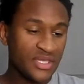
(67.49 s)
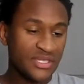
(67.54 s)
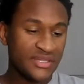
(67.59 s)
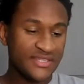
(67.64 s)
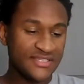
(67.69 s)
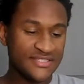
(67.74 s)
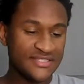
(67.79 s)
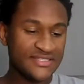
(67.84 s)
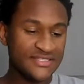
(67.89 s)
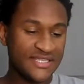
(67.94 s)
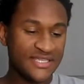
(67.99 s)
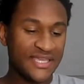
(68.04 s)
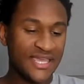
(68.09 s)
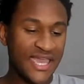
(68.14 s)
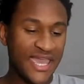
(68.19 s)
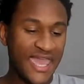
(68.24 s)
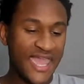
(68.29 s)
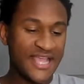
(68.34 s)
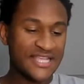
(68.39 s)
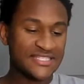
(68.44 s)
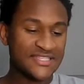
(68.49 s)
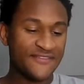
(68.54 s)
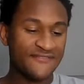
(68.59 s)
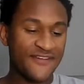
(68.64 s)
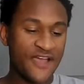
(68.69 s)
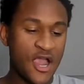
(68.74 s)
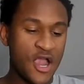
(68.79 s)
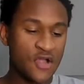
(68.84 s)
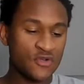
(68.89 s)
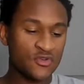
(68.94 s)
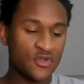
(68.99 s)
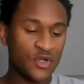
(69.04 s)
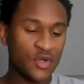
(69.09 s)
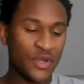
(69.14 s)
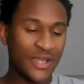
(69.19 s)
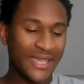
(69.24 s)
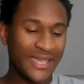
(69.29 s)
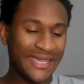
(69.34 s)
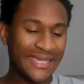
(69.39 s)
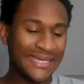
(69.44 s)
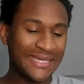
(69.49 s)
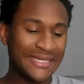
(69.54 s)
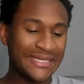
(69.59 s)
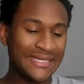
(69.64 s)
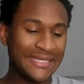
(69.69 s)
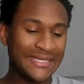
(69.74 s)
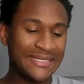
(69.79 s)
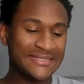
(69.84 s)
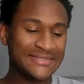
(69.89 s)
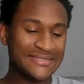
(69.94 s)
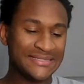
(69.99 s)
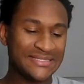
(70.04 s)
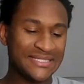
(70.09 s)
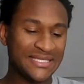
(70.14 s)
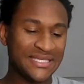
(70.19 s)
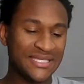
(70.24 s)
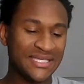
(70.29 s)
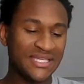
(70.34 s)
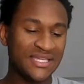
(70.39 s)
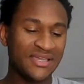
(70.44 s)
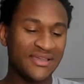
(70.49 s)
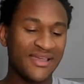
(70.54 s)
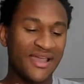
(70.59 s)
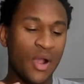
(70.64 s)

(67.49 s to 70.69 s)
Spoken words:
This is the X-Fyro ANC